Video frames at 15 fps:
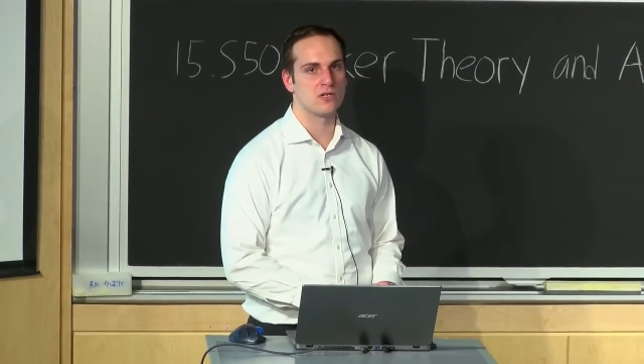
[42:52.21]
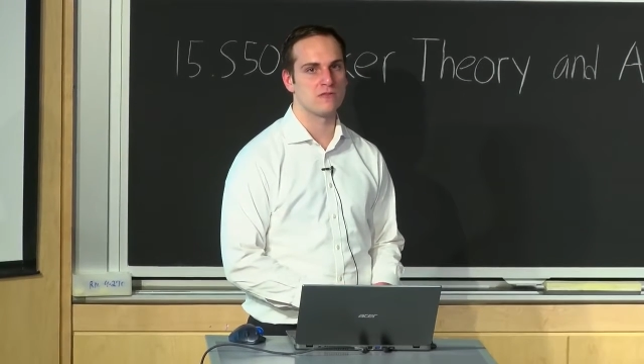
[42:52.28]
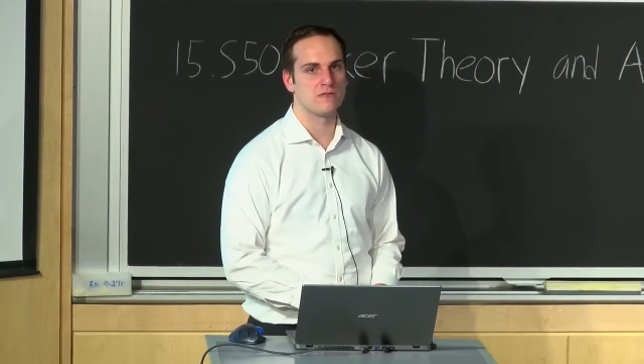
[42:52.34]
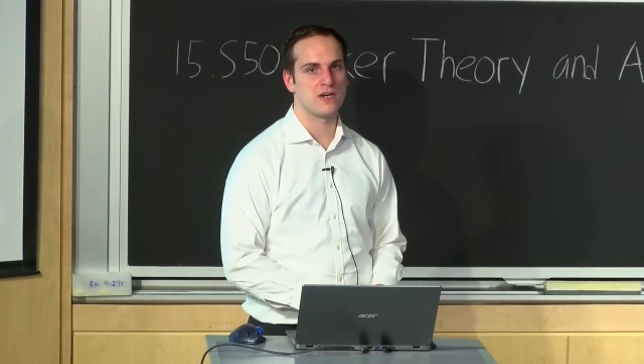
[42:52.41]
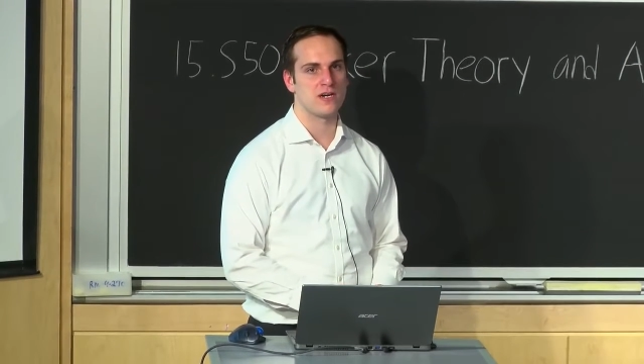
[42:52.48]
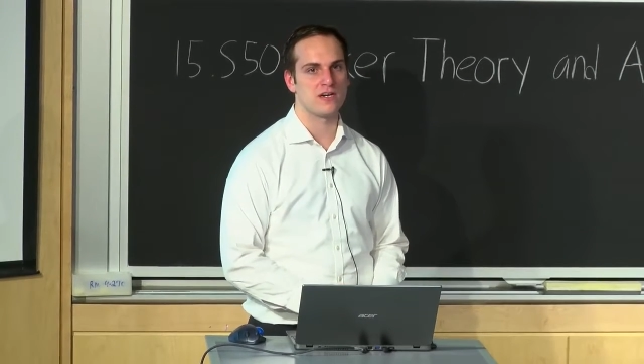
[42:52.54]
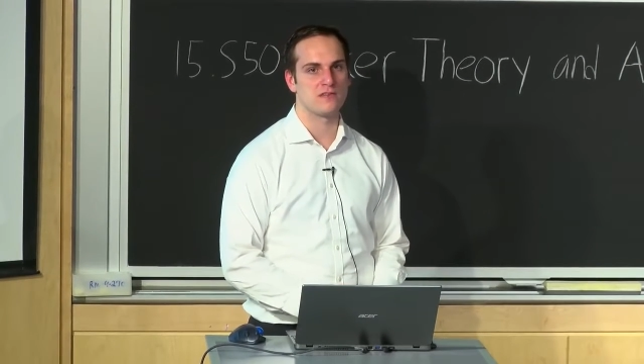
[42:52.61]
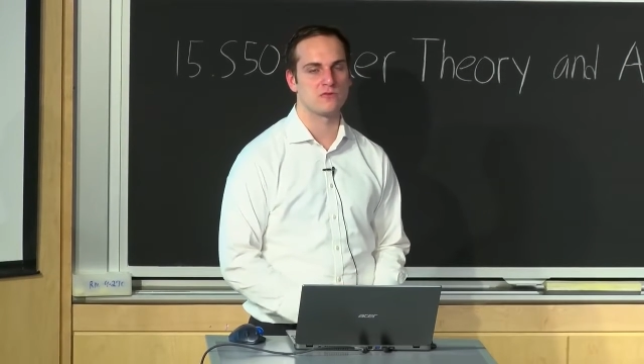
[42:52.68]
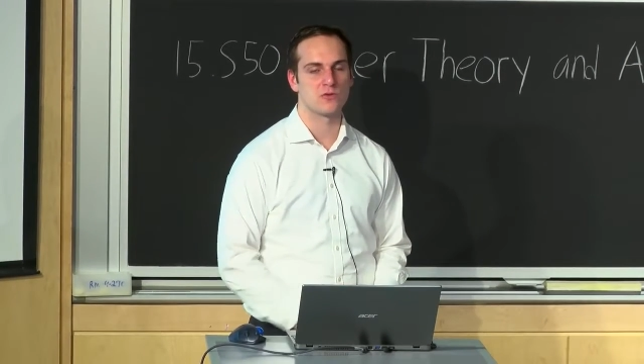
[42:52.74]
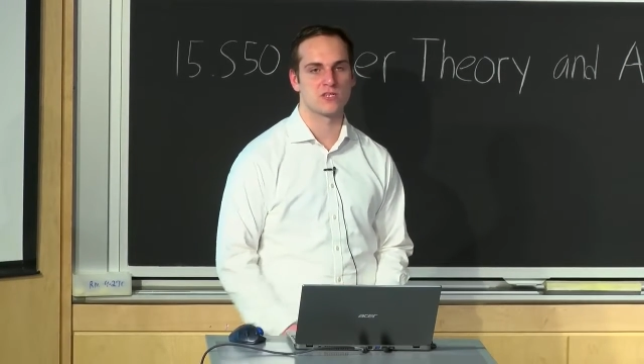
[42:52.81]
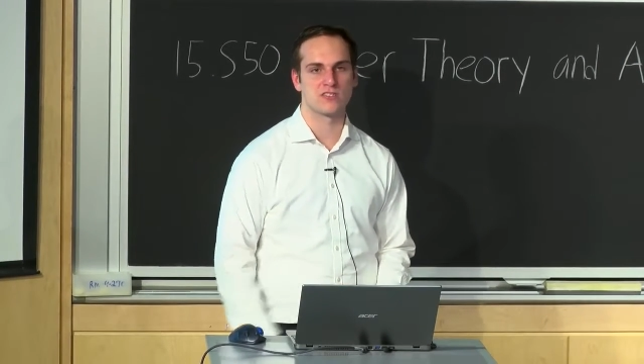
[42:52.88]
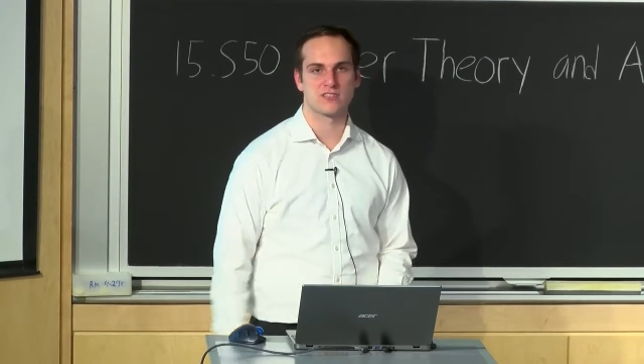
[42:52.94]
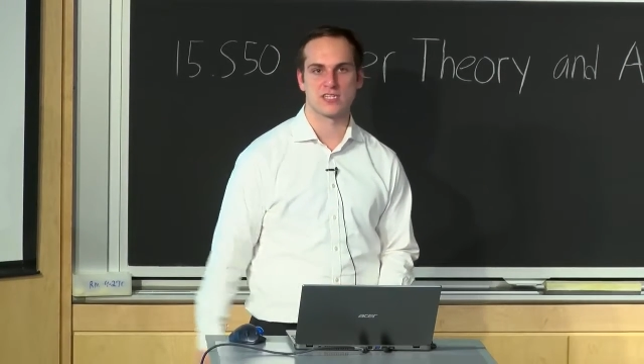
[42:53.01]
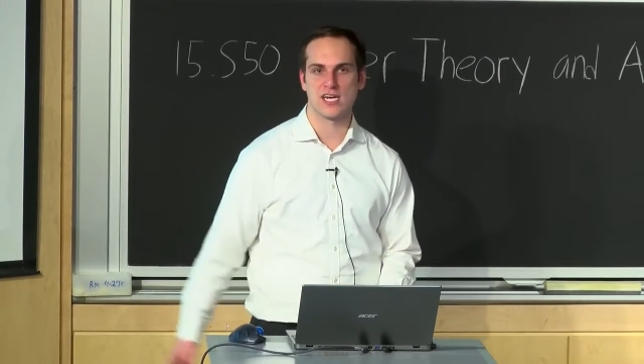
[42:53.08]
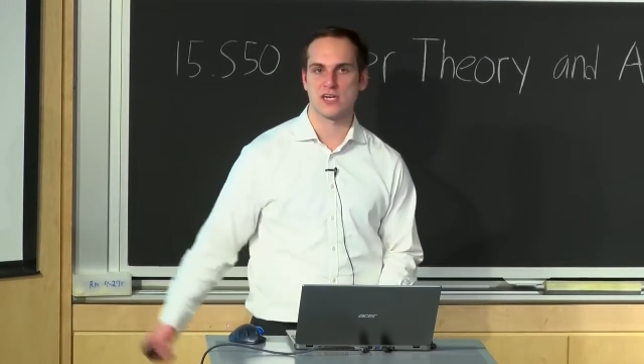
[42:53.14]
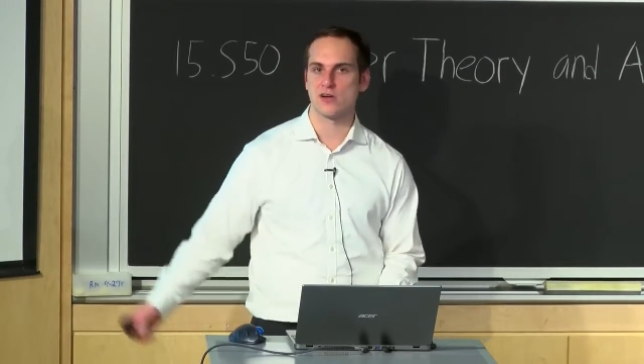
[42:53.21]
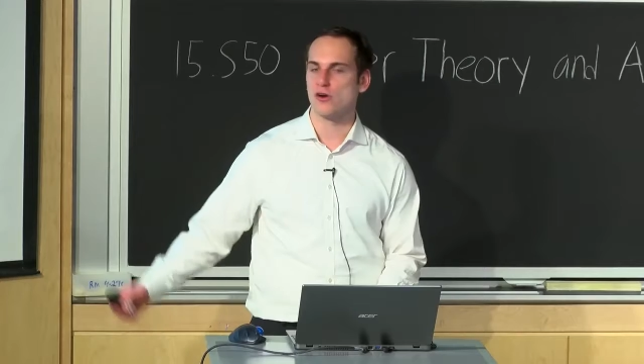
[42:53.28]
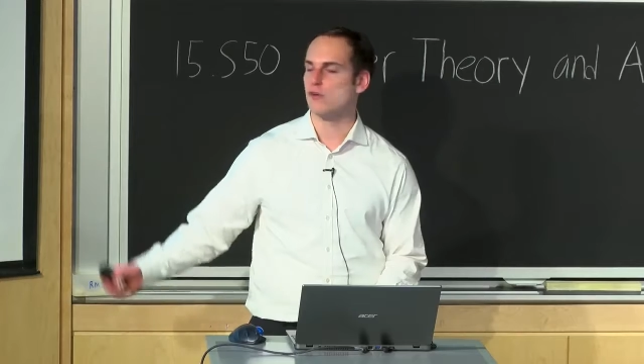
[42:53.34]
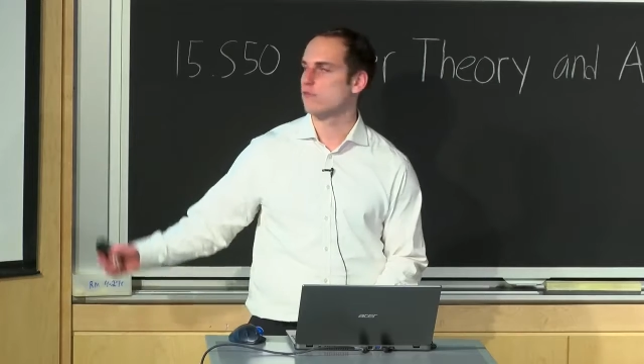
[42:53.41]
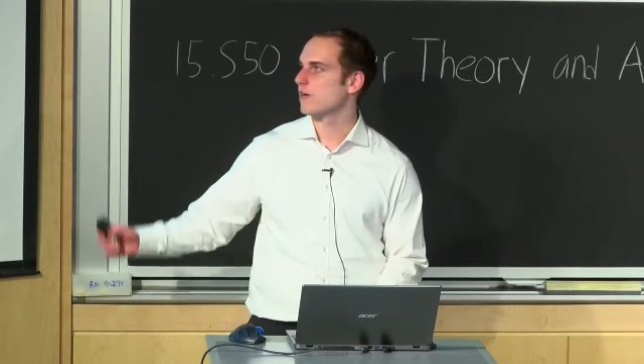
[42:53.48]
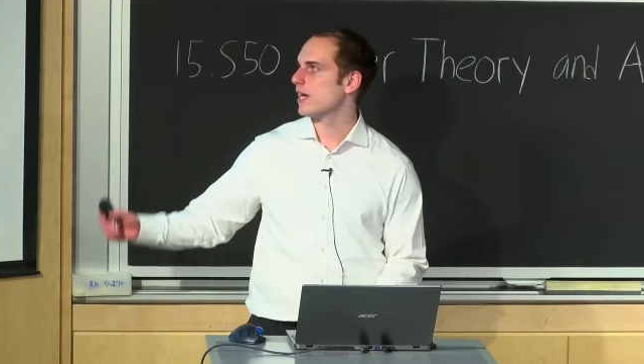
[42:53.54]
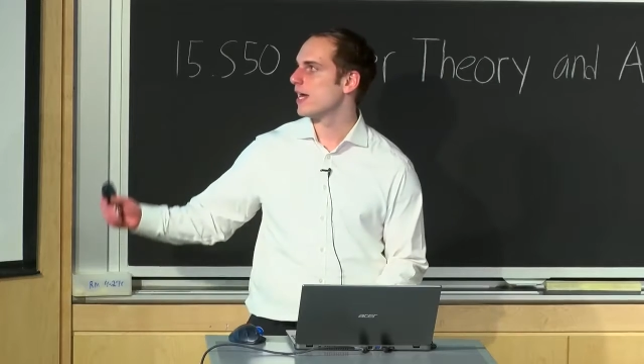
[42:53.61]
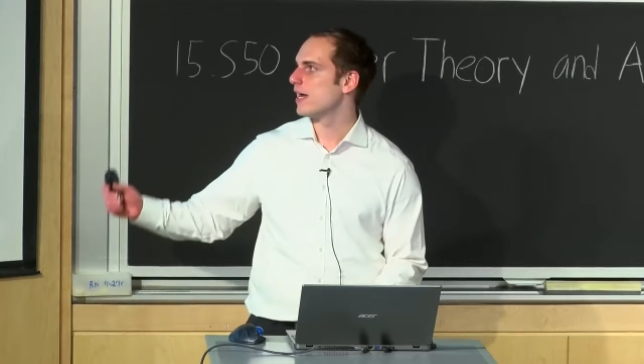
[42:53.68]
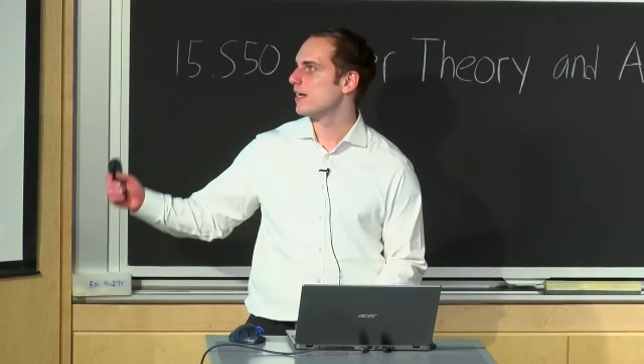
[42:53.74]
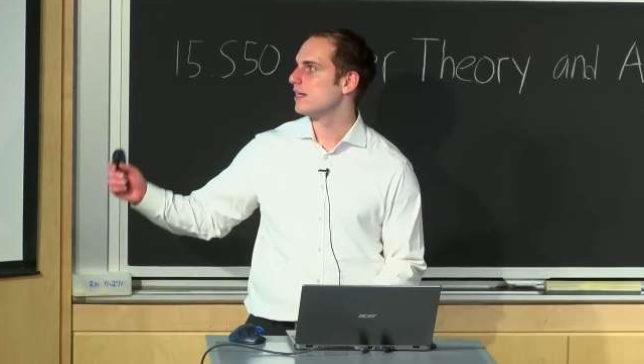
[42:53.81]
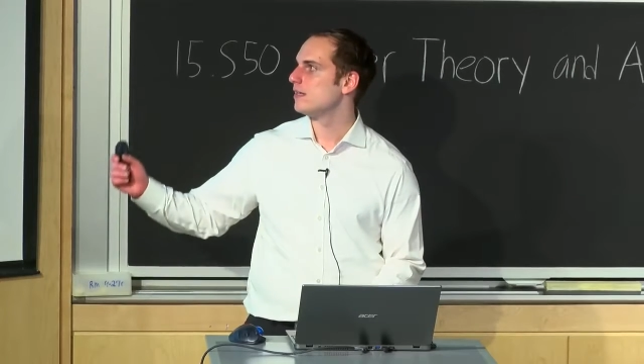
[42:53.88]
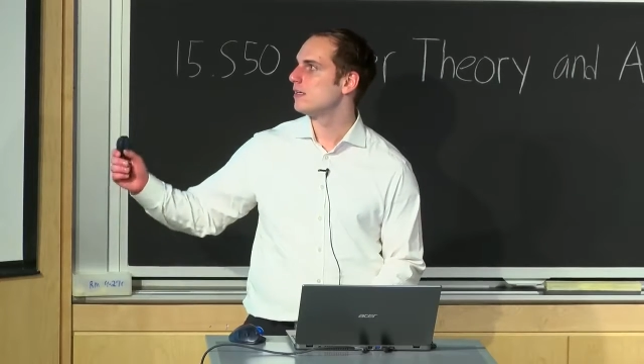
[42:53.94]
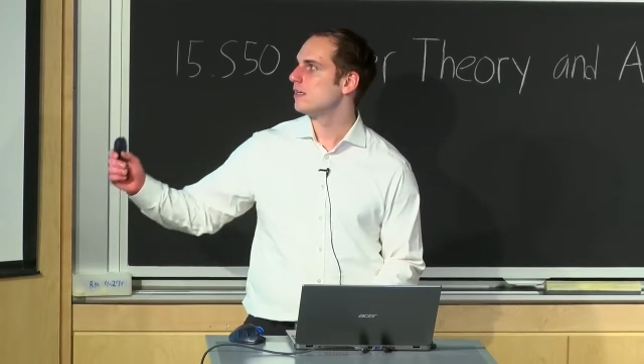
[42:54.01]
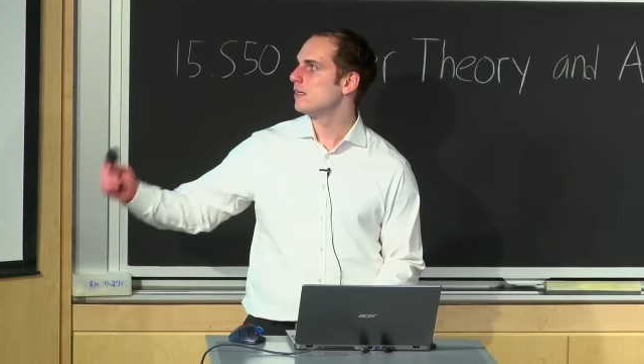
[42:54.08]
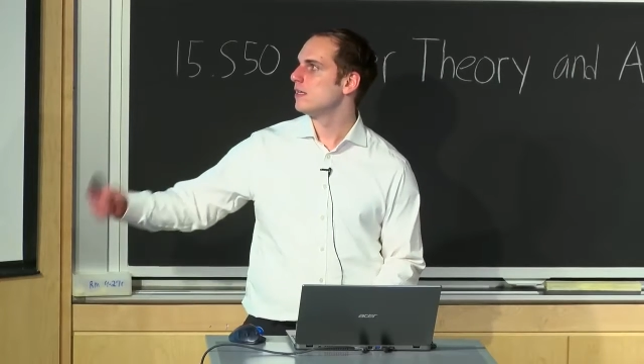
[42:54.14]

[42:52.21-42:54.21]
involved, where there's a lot of overhead,